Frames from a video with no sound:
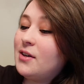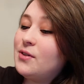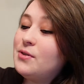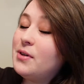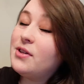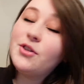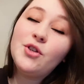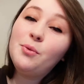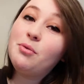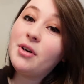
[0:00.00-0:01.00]
Ooh, and they're
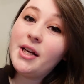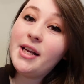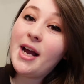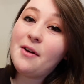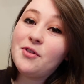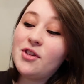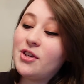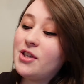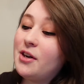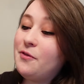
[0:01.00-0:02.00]
so pretty after
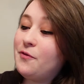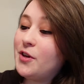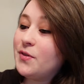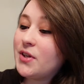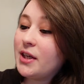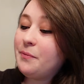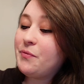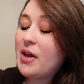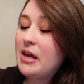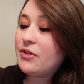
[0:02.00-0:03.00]
they're done infusing.
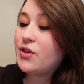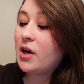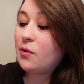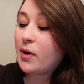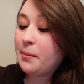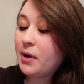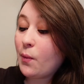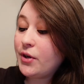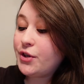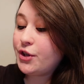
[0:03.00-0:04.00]
So what I'm
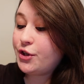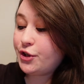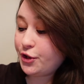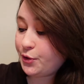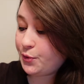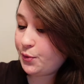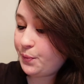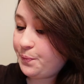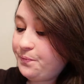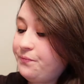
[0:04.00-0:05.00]
going to do
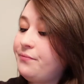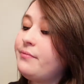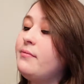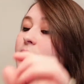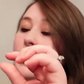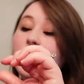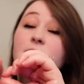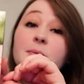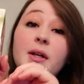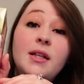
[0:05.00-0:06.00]

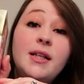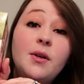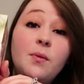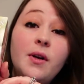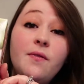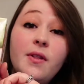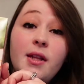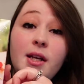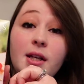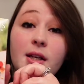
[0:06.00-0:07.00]
is I'm gonna take one of
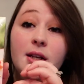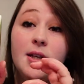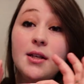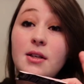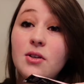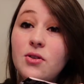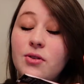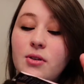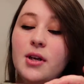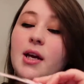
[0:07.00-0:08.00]

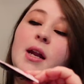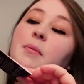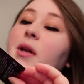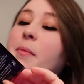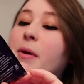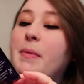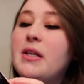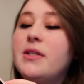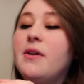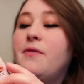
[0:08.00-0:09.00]
these. I'm gonna make
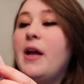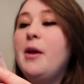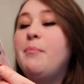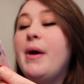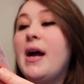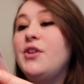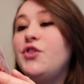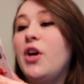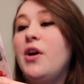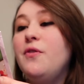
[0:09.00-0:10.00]
myself a
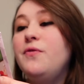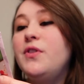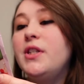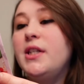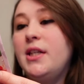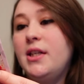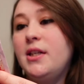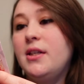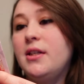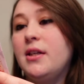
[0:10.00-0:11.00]
batch of
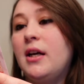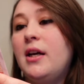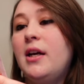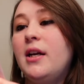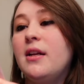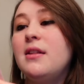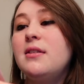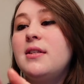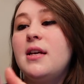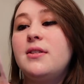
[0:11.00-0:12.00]
tea. Now
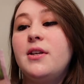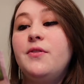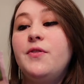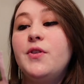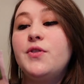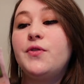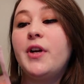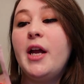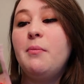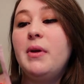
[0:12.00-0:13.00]
this says infuse for
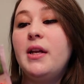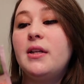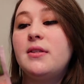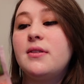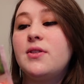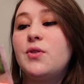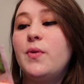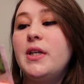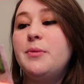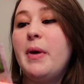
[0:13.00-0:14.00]
8 minutes,
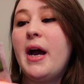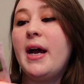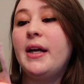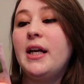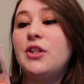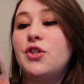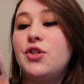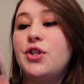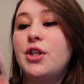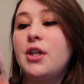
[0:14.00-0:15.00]
squeeze bag and
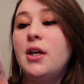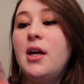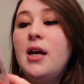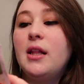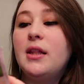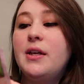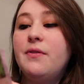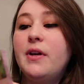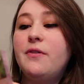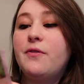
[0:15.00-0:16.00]
stir, leave
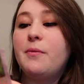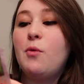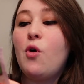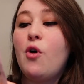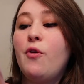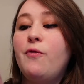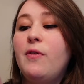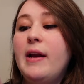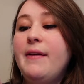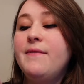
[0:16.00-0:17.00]
in for more
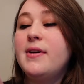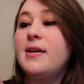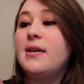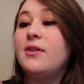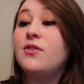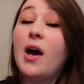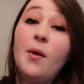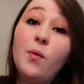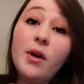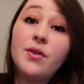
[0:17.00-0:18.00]
flavor. So I
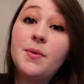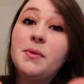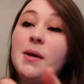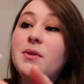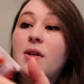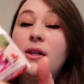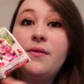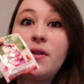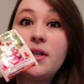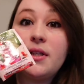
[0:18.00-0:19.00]
will. Sometimes I'll
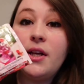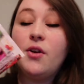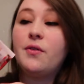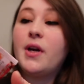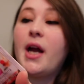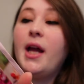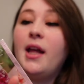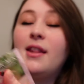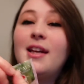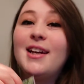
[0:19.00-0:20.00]
leave these in
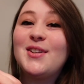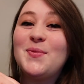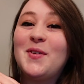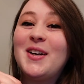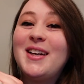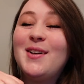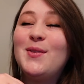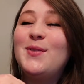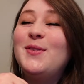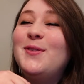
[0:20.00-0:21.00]
overnight and the next morning.
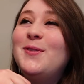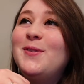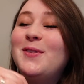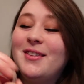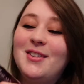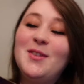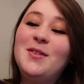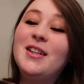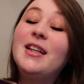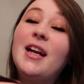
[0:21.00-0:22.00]
Ooh, so good.